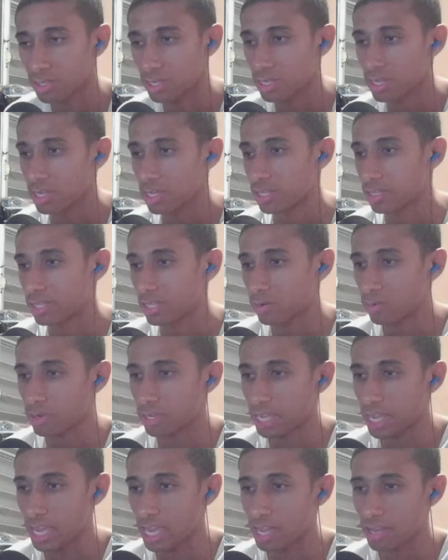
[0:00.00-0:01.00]
Then we
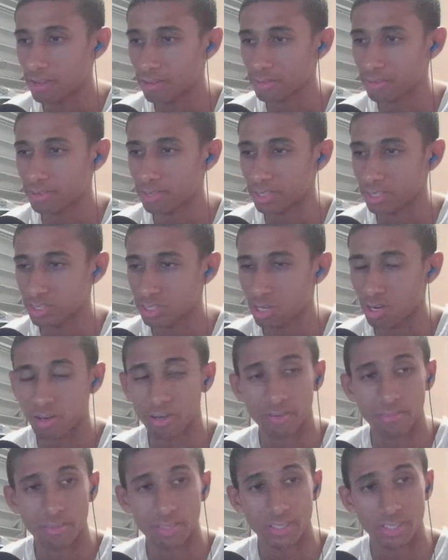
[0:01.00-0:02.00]
have the Atari
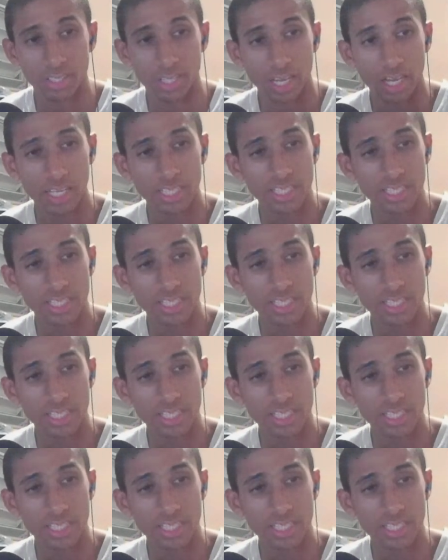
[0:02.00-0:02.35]
VCS.